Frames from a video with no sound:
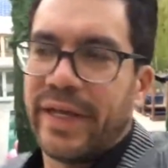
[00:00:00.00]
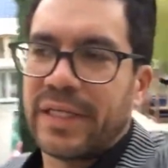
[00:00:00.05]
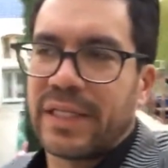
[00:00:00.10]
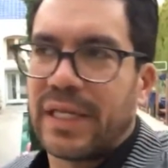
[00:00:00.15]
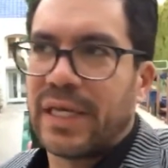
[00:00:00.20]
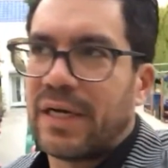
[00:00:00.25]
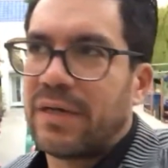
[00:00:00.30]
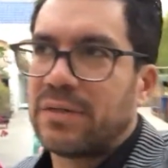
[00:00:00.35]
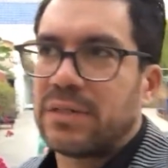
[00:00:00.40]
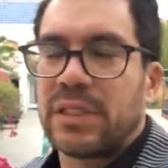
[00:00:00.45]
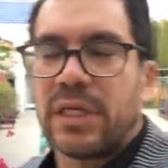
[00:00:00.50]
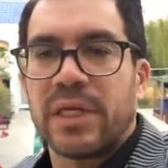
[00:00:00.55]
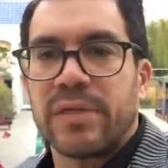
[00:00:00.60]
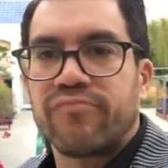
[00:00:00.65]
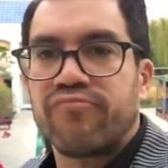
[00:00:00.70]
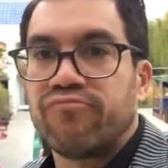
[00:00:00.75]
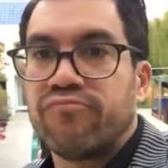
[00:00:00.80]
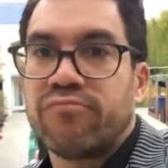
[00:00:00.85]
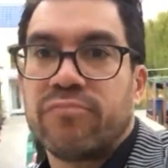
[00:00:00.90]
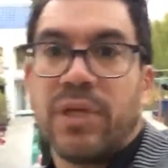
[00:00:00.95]
and that I was
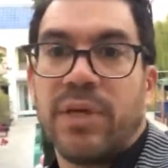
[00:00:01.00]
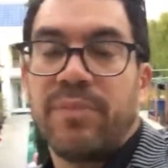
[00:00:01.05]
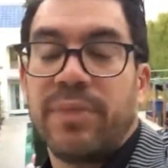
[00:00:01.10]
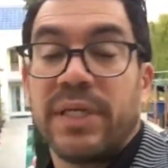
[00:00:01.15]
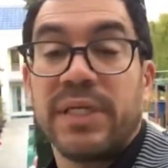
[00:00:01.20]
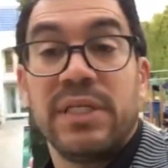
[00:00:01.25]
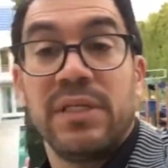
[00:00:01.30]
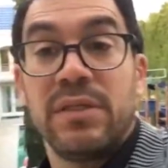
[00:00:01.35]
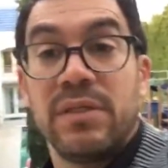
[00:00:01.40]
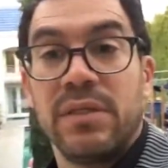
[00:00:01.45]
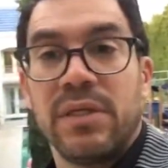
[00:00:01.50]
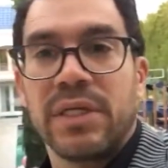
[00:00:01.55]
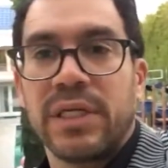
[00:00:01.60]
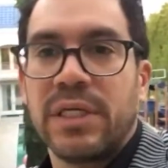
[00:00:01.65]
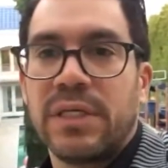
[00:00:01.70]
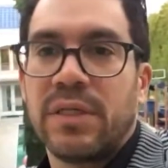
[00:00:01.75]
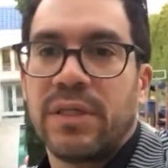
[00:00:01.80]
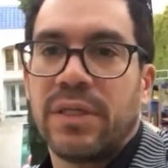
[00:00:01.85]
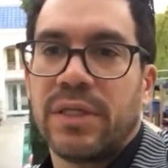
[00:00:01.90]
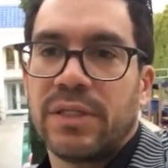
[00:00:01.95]
like, maybe I need to
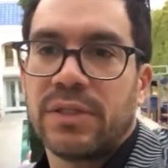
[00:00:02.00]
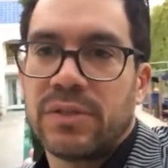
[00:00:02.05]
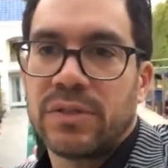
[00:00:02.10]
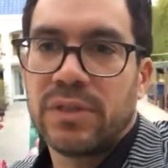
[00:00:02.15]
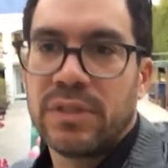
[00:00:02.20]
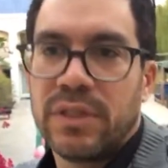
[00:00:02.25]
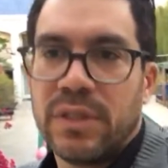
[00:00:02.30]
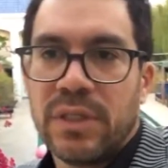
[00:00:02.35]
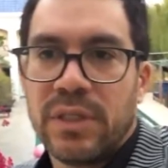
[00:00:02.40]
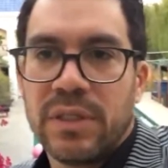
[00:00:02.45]
look into this.